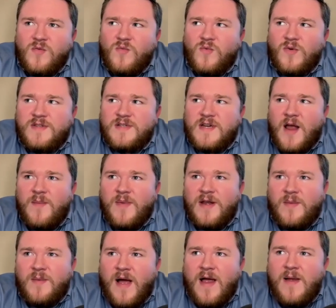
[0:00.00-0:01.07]
what's
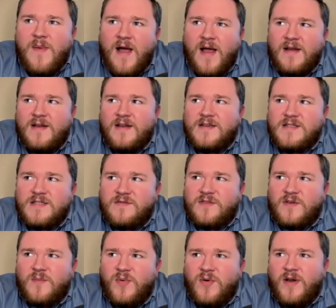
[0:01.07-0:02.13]
coming to my mind is, if
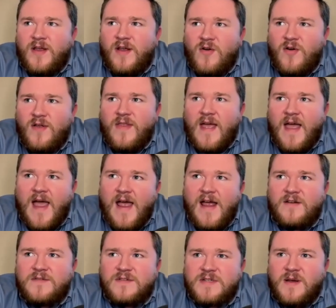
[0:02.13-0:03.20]
I'm putting on the
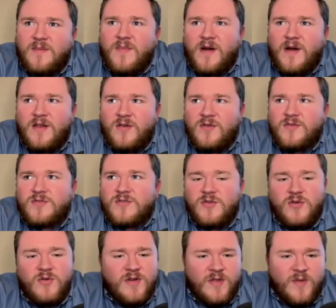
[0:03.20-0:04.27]
hat of somebody who's
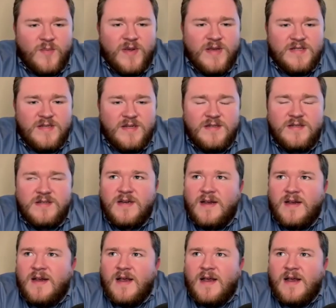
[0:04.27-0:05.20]
new to the business,